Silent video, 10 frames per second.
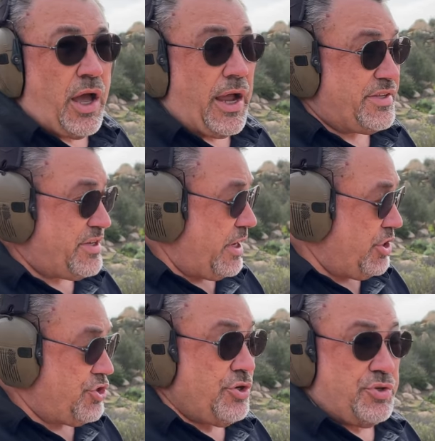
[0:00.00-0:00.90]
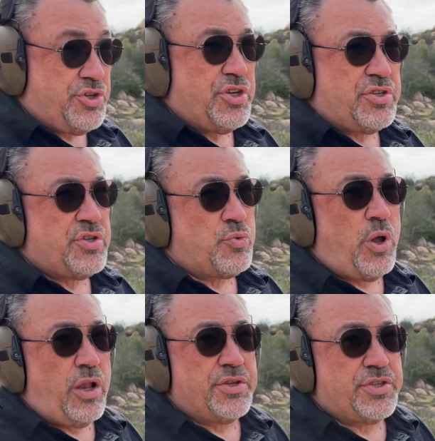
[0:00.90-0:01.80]
I'd say it shoots just as
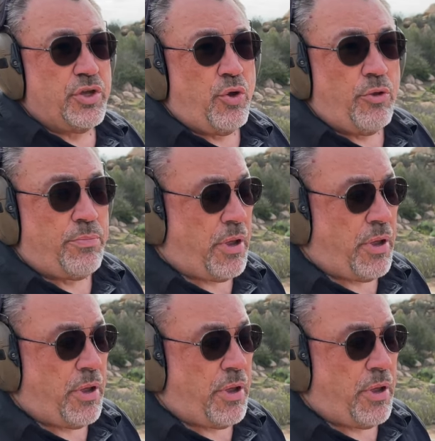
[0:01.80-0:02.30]
well as the old